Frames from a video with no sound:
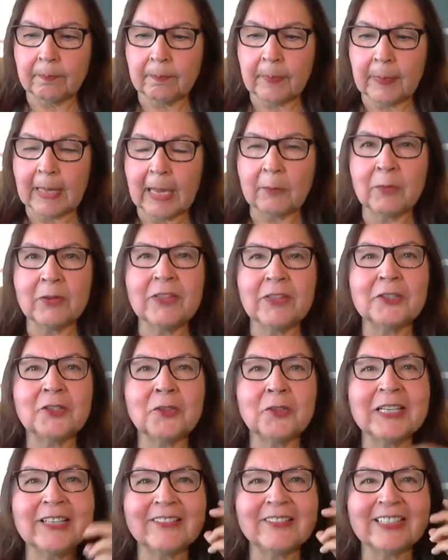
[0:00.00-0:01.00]
And with a
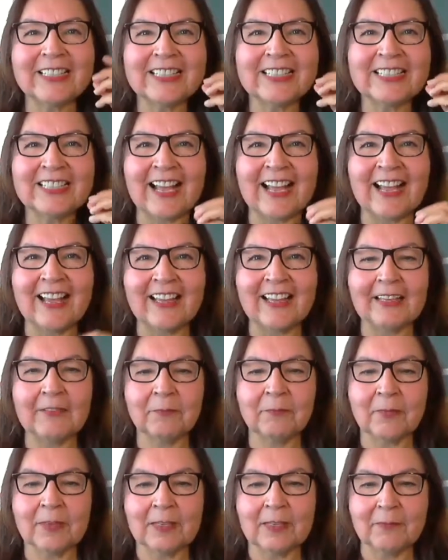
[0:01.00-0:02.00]
twinkle in his eye,
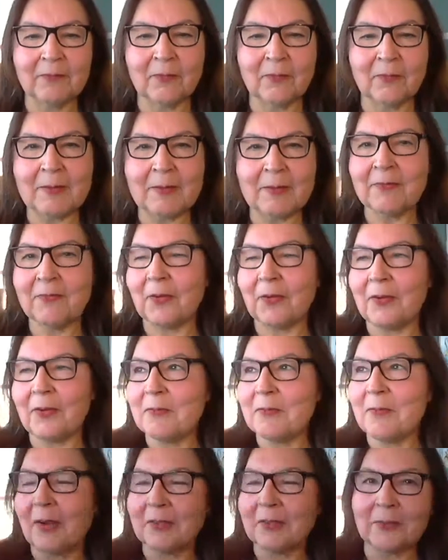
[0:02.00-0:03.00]
right before
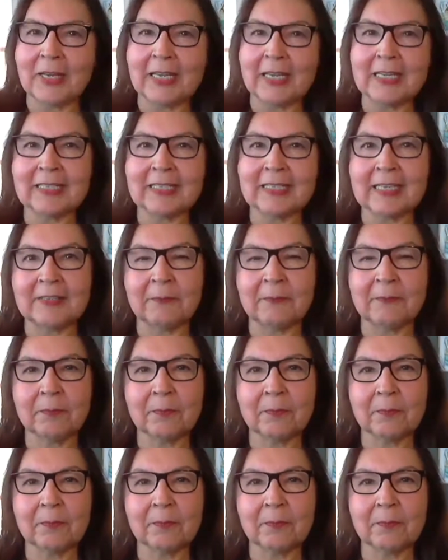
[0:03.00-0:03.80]
he walked away, he said,